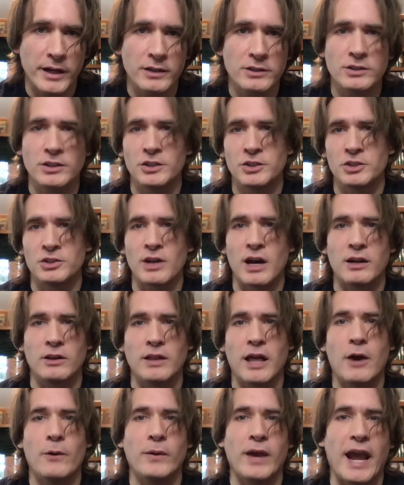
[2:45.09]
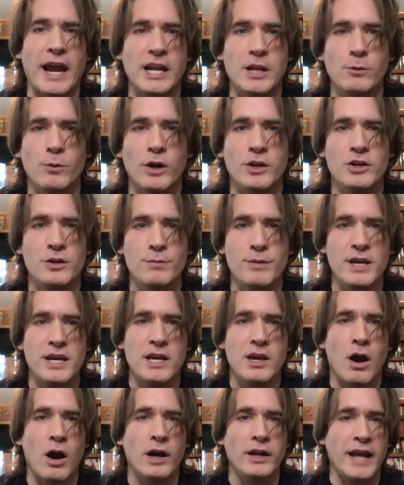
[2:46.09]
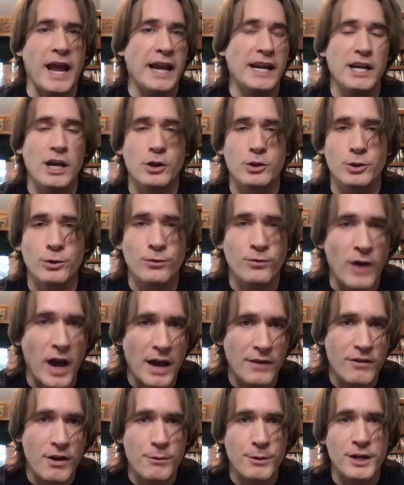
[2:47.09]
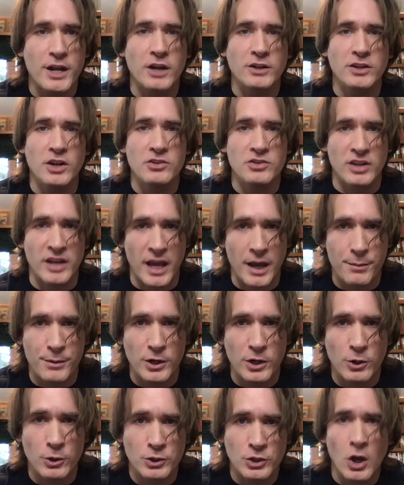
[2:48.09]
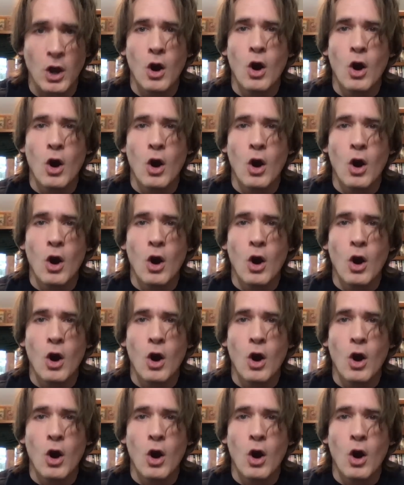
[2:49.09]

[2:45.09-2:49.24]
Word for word: such as not allowing anyone to be on any other 5-alpha reductase inhibitors